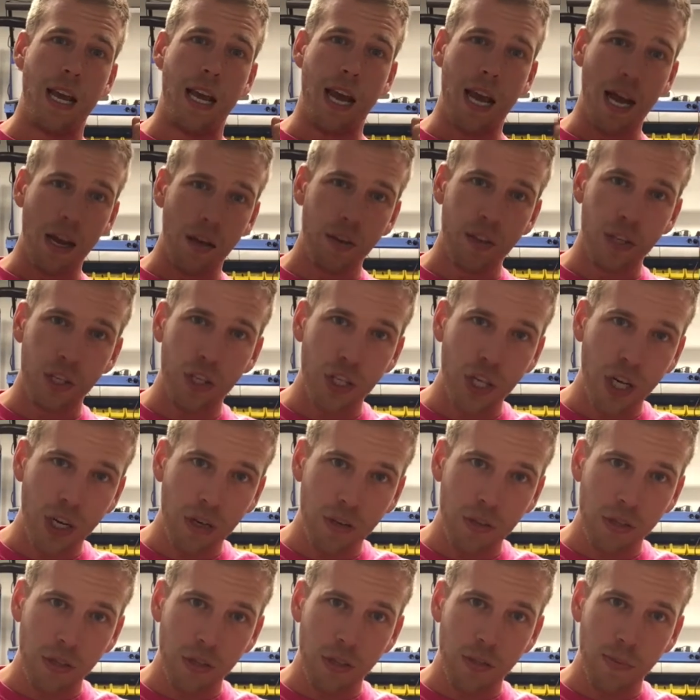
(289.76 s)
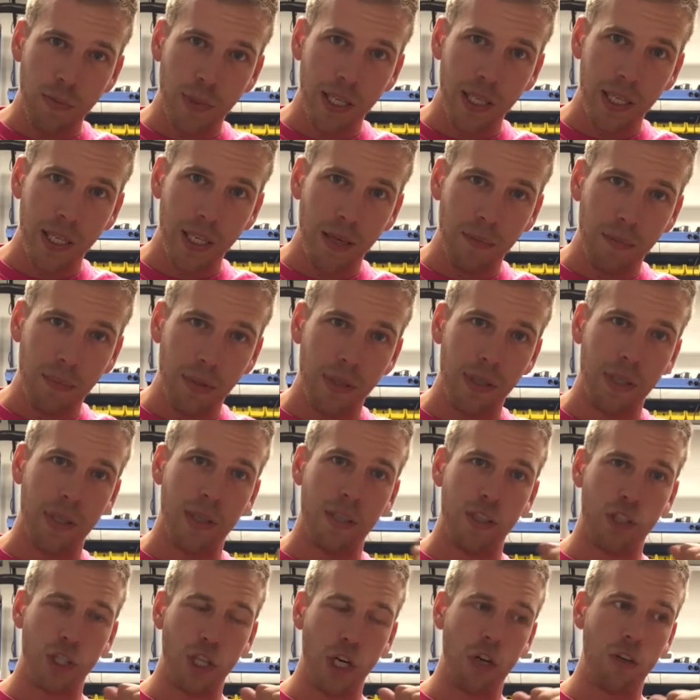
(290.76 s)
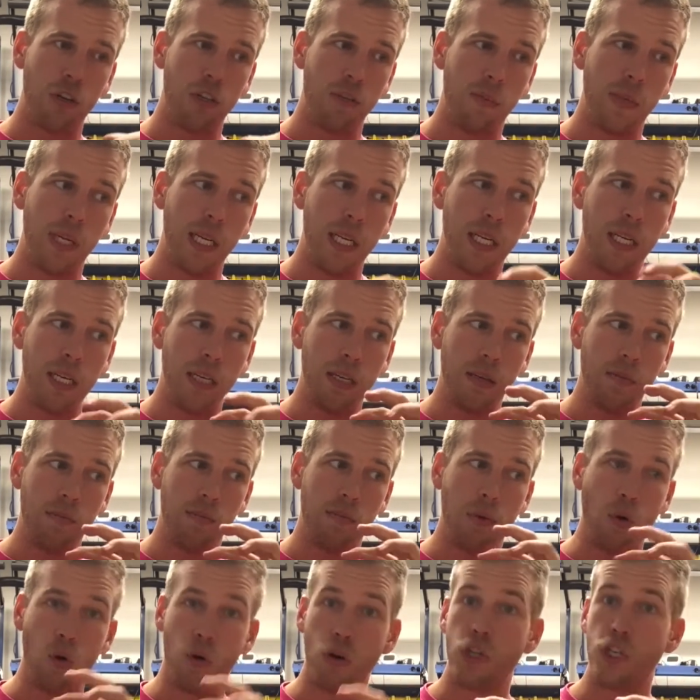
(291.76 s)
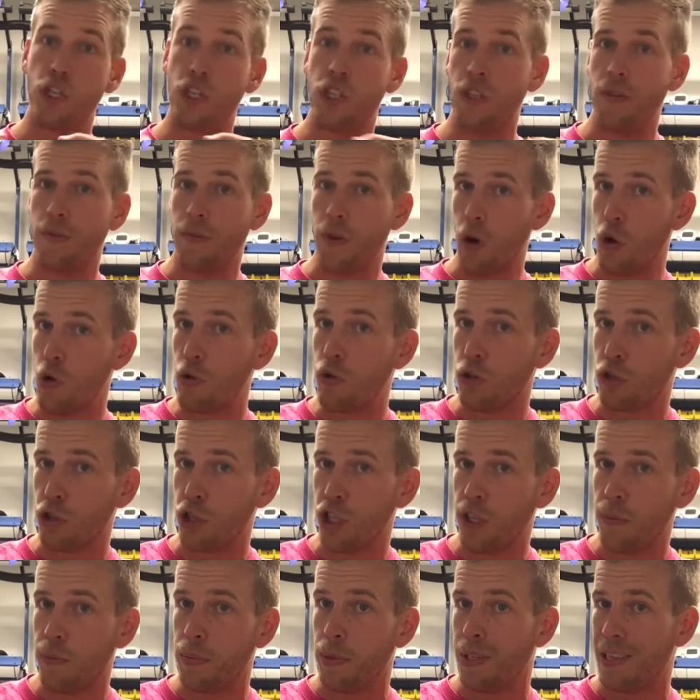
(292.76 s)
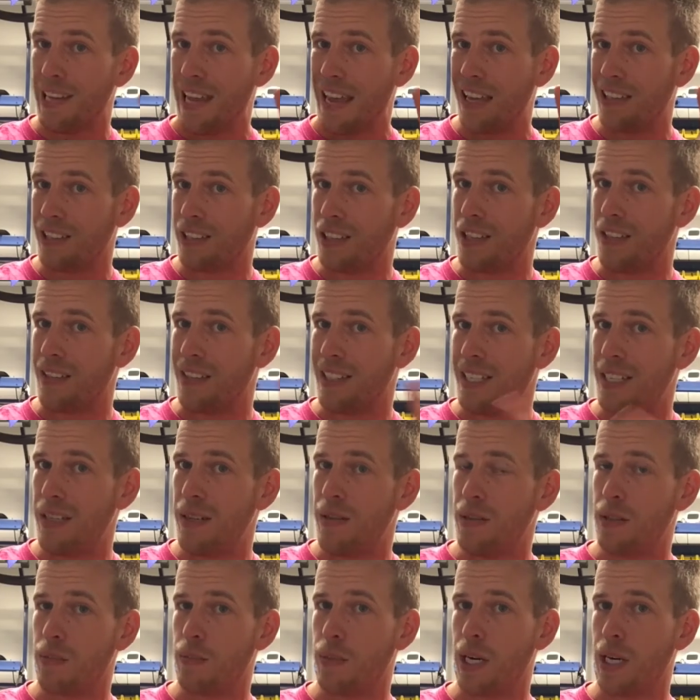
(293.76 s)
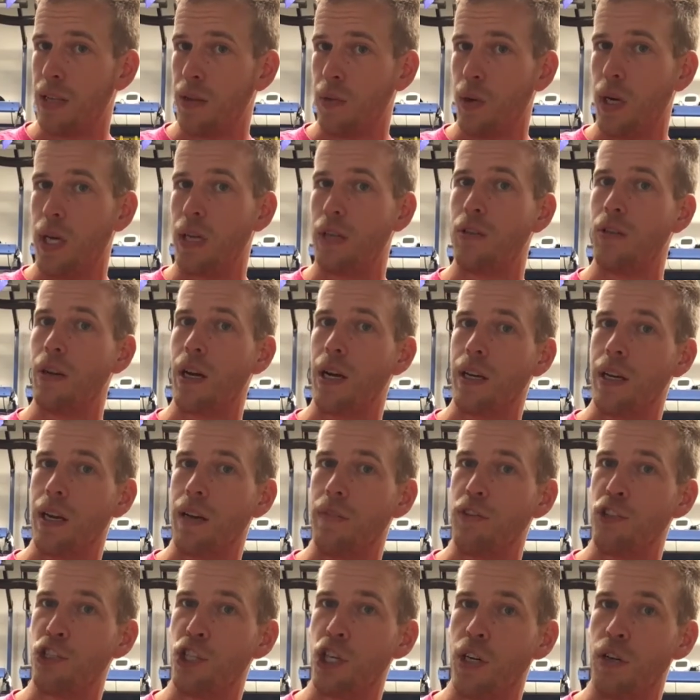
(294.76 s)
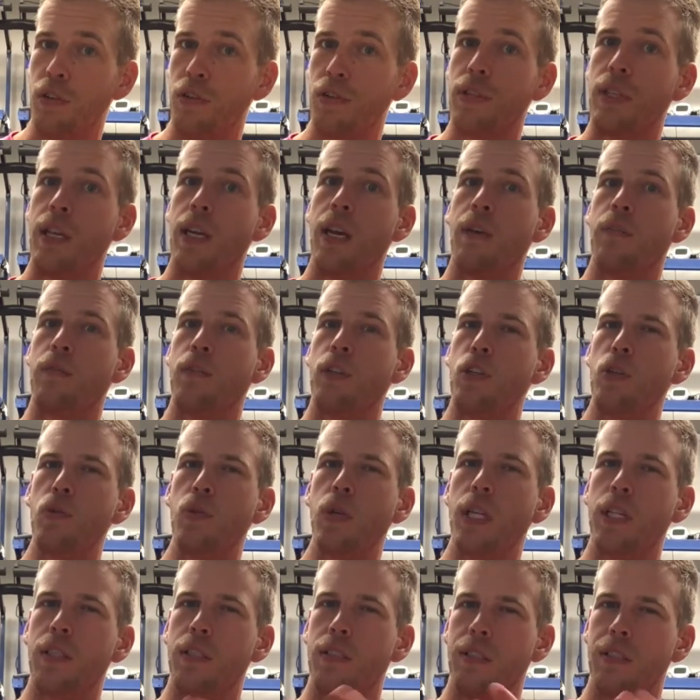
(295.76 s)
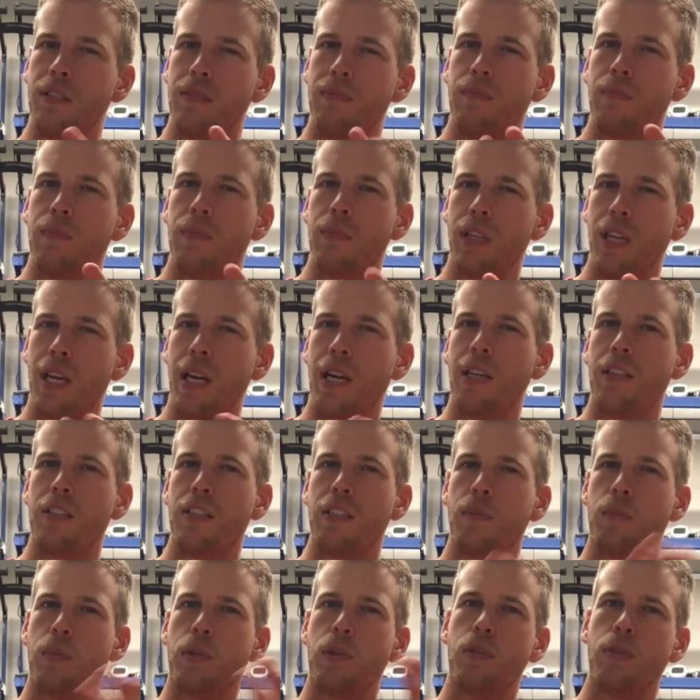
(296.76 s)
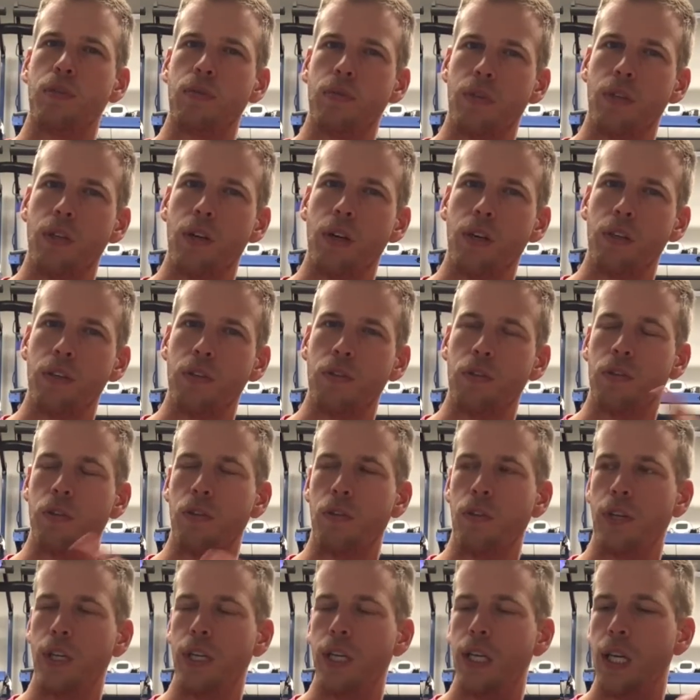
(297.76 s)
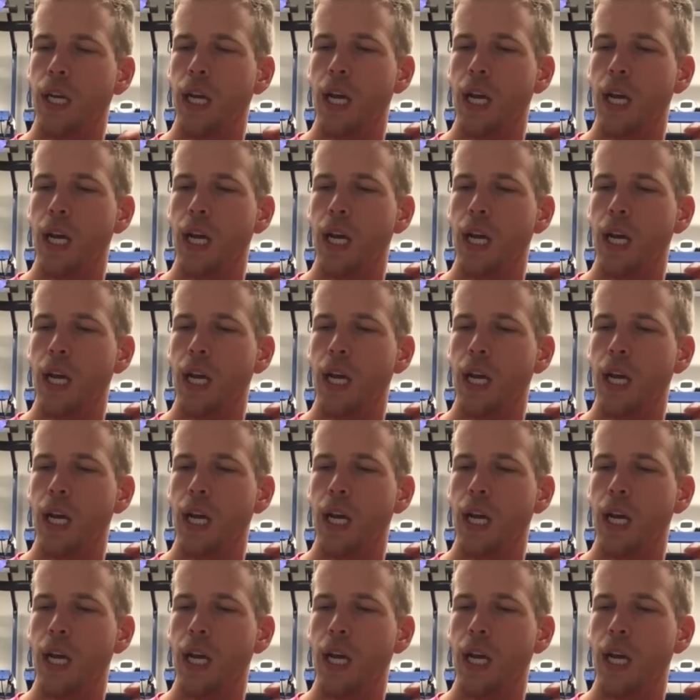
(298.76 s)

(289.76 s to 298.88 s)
how the shares are split up, shares being portions of ownership. LLCs, by the way, do not have shares, they have units, kind of similar, talk to your attorney.